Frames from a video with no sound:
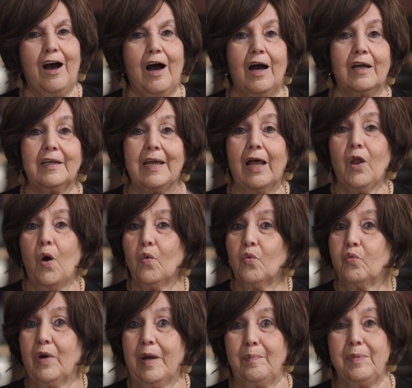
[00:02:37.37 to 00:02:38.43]
a yellow
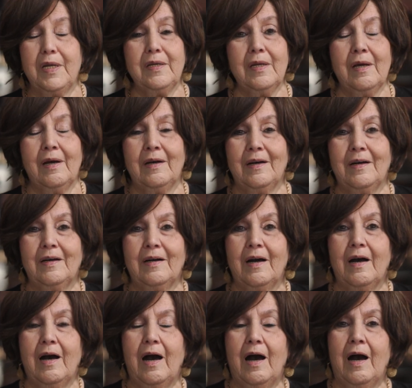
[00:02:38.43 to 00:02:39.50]
ribbon
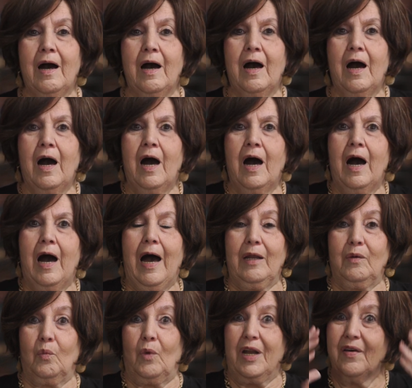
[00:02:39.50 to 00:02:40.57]

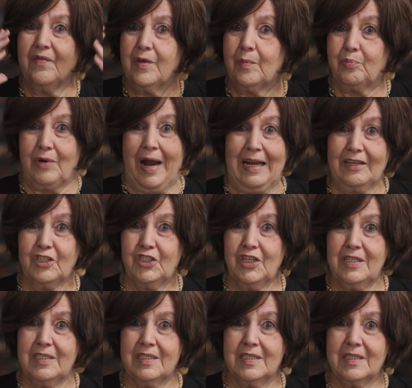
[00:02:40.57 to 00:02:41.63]
on one of the
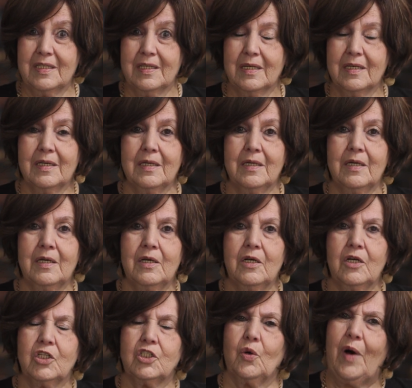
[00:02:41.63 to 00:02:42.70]
branches
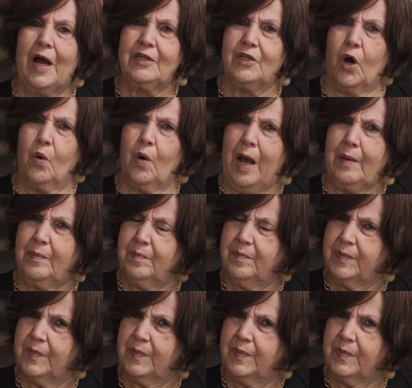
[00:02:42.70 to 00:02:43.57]
so I know I'm